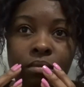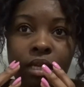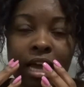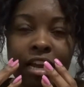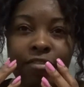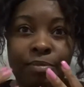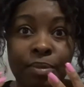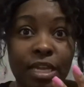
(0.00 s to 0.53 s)
kind
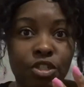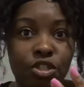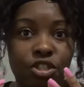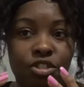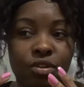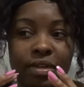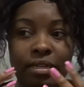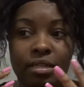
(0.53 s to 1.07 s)
of
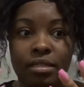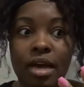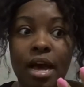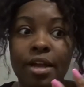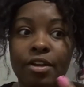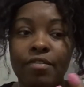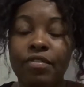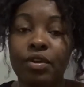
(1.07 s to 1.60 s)
pleasure and
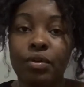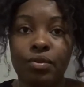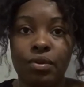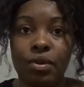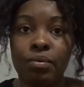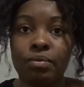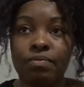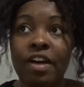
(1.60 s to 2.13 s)
desire, even though you
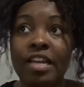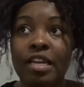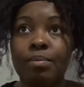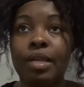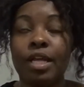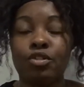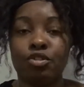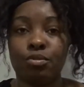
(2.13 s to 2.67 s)
don't find it
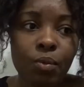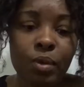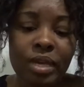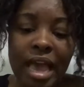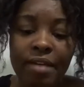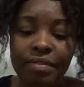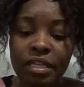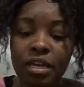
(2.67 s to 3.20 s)
pleasurable, you
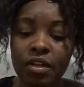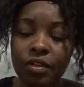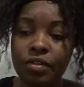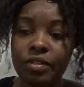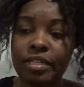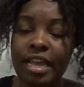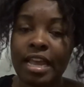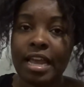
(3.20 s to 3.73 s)
have to
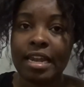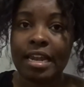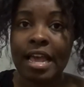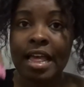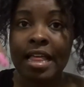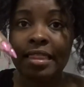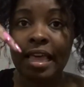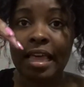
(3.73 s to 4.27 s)
understand
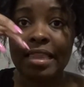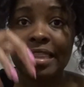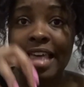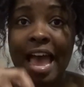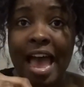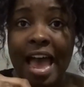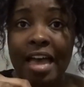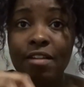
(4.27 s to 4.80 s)
that
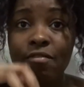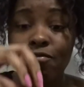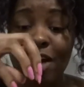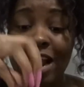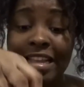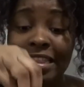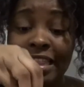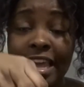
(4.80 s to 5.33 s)
that
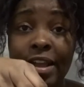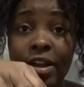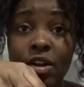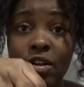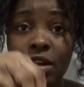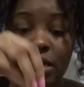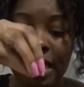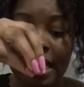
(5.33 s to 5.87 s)
right
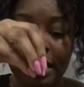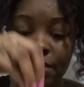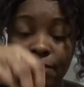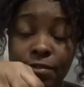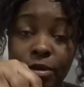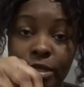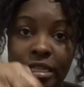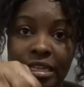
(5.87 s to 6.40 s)
there, like the
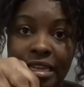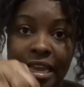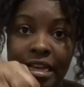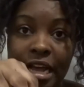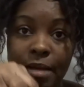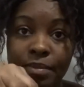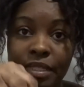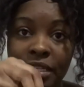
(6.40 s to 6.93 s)
first thing that
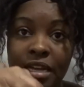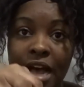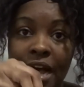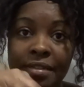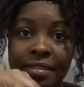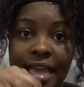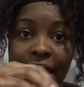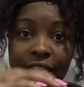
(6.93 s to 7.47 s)
comes in
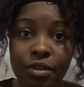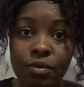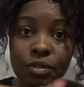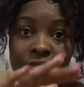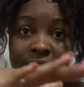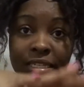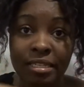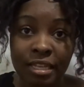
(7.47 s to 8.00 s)
contact
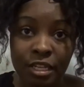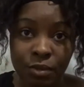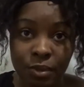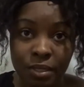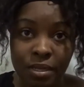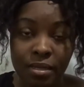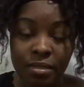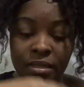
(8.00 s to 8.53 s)
usually sticks with
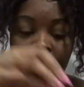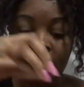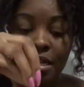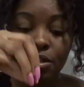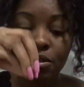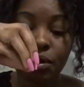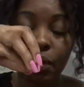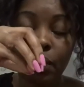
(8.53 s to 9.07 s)
us.
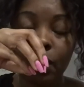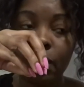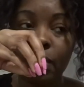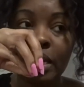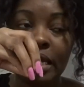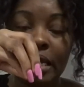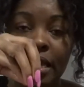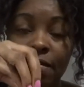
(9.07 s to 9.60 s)
So
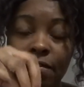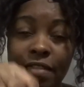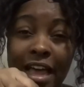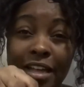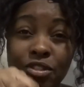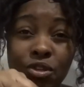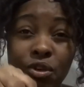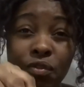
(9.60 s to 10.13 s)
if
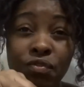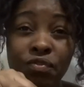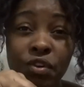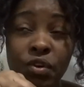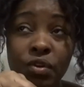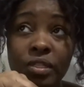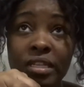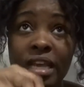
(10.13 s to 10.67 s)
that's your
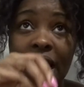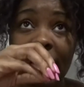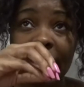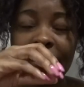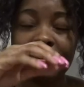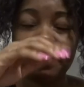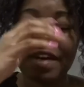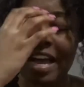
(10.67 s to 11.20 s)
first kind
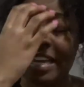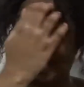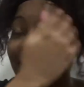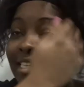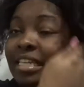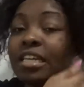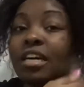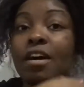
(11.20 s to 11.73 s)
of
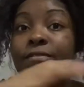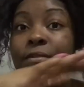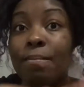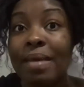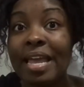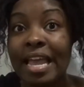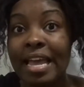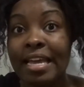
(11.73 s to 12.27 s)
idea of a
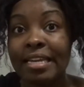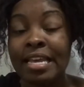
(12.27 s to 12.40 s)
man